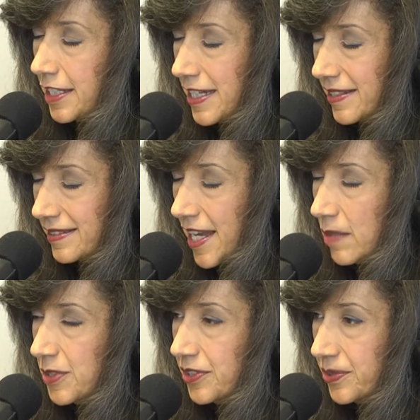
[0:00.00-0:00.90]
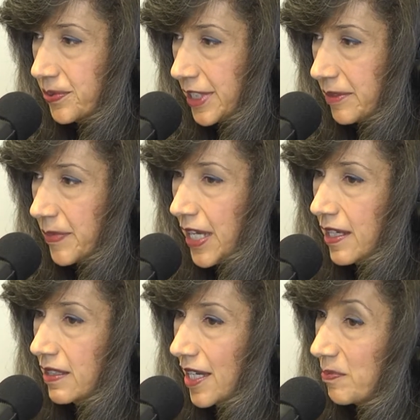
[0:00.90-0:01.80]
Yes, absolutely. And
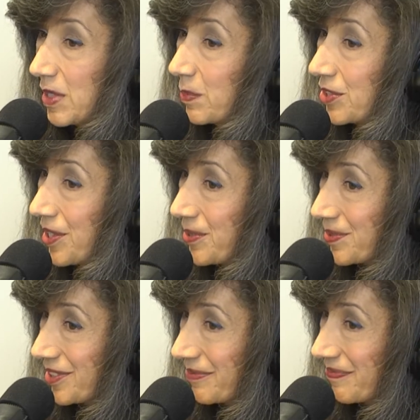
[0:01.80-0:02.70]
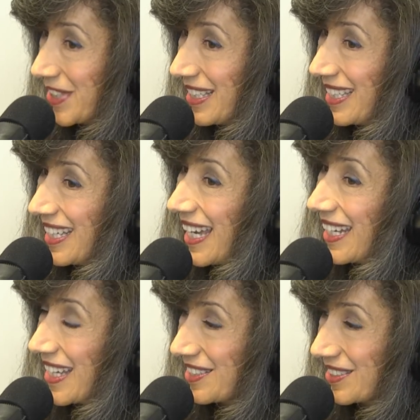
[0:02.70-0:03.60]
a lot of people don't.
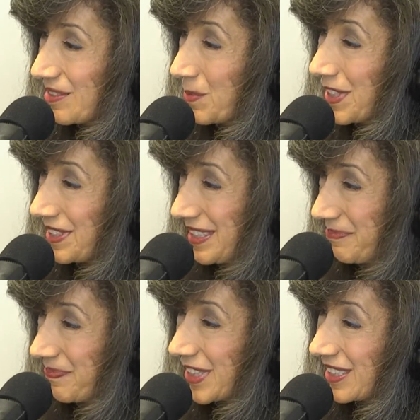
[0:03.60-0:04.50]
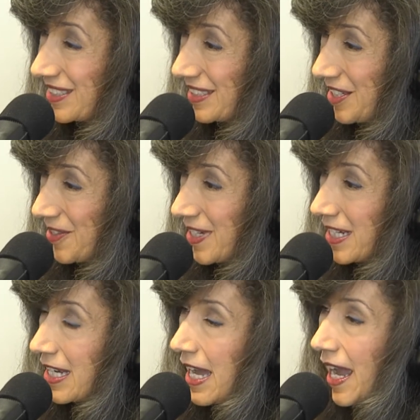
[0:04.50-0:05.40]
And that's a little risky, a little scary.
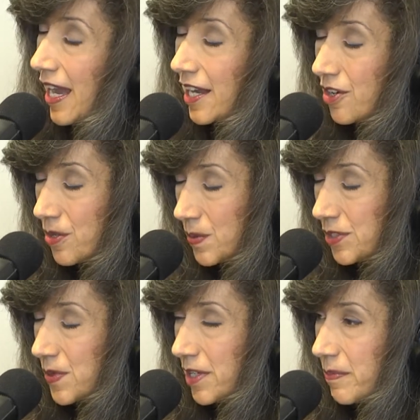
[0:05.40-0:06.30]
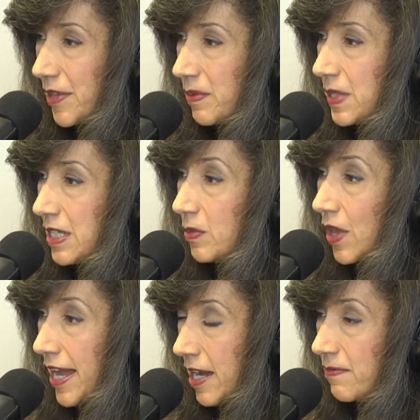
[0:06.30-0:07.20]
And I always recommend that people
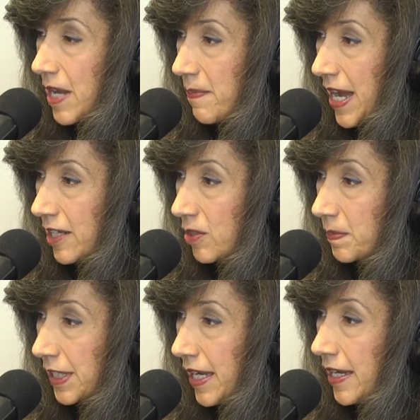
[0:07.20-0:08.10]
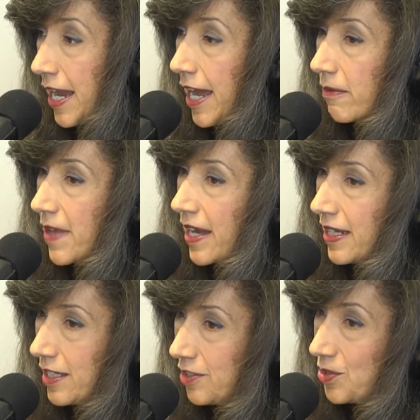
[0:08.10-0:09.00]
have that backup plan, have that
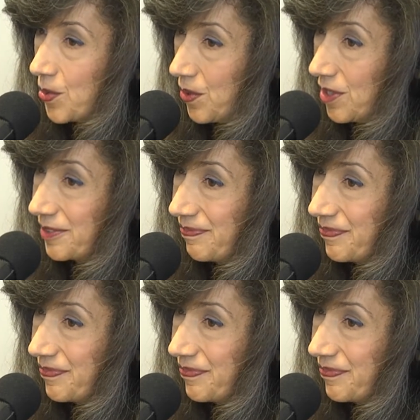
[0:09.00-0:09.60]
indoor.